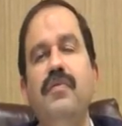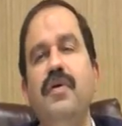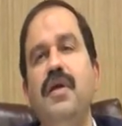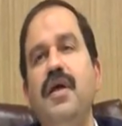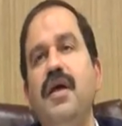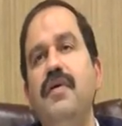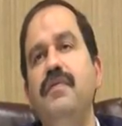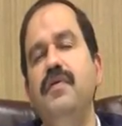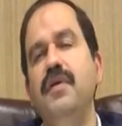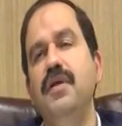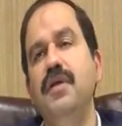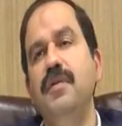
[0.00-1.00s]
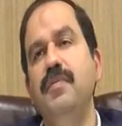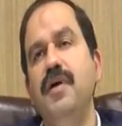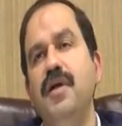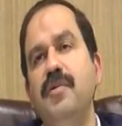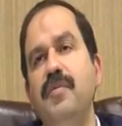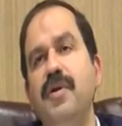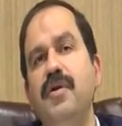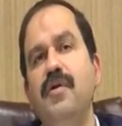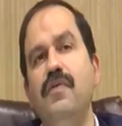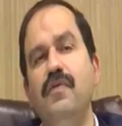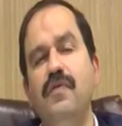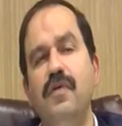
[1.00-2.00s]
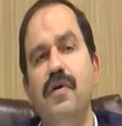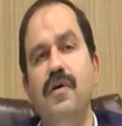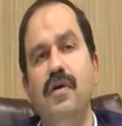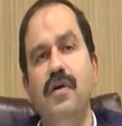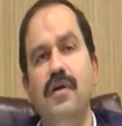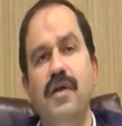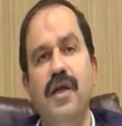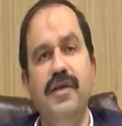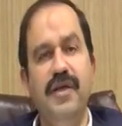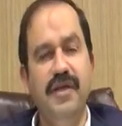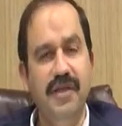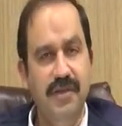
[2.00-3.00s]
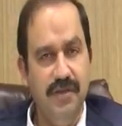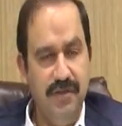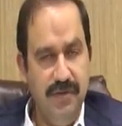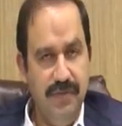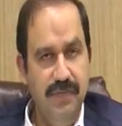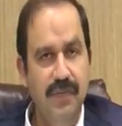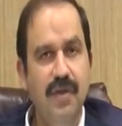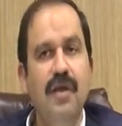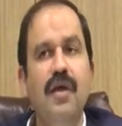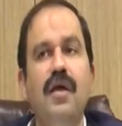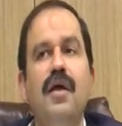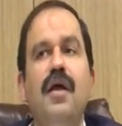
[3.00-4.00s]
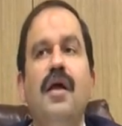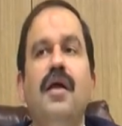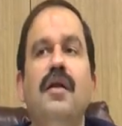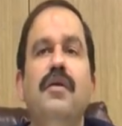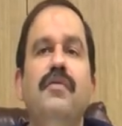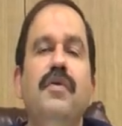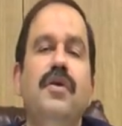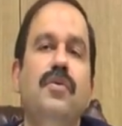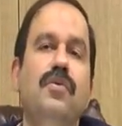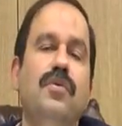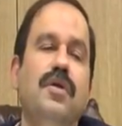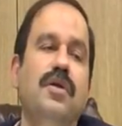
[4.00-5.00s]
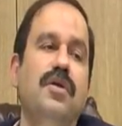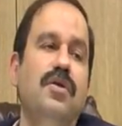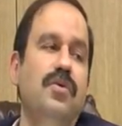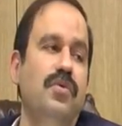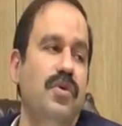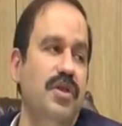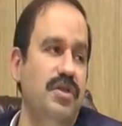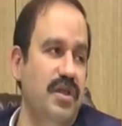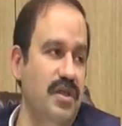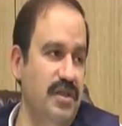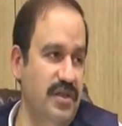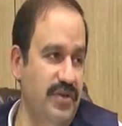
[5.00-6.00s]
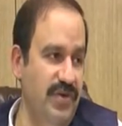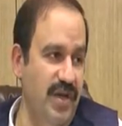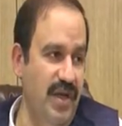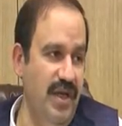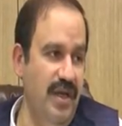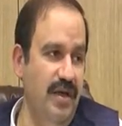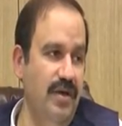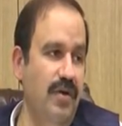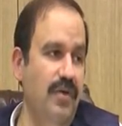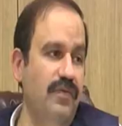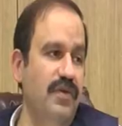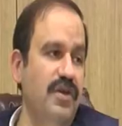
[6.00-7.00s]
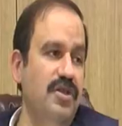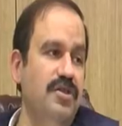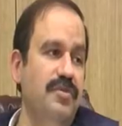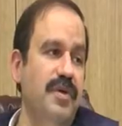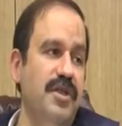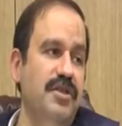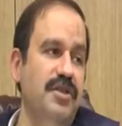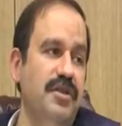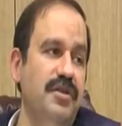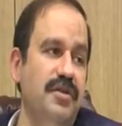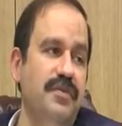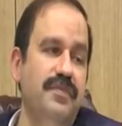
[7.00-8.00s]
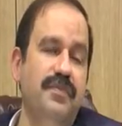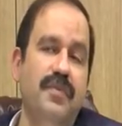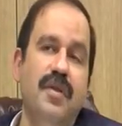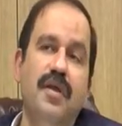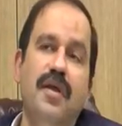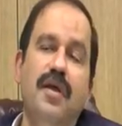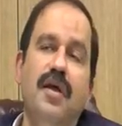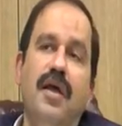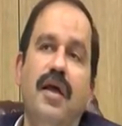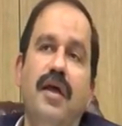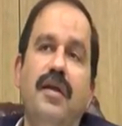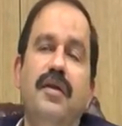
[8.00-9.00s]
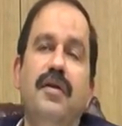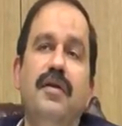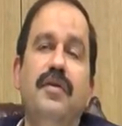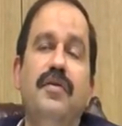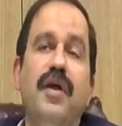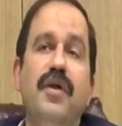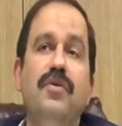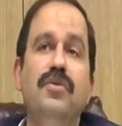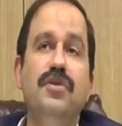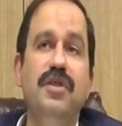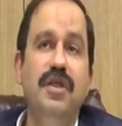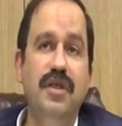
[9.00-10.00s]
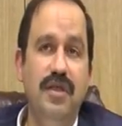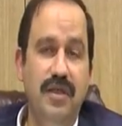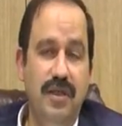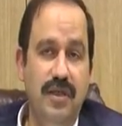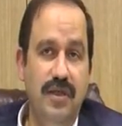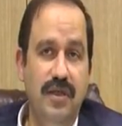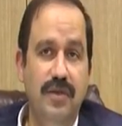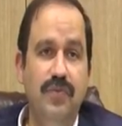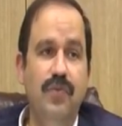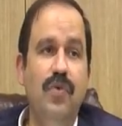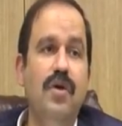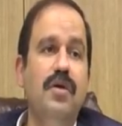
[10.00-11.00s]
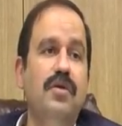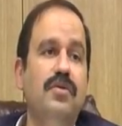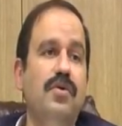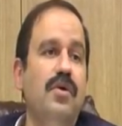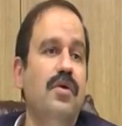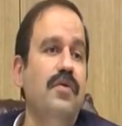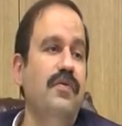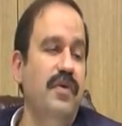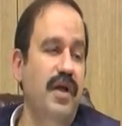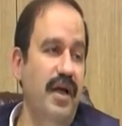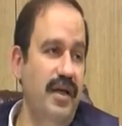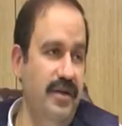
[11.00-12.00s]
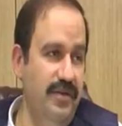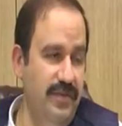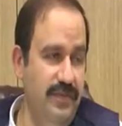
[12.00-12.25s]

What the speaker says: We have a department of dietetics, and we do the nutritional screening of each patient and try to see what sort of diet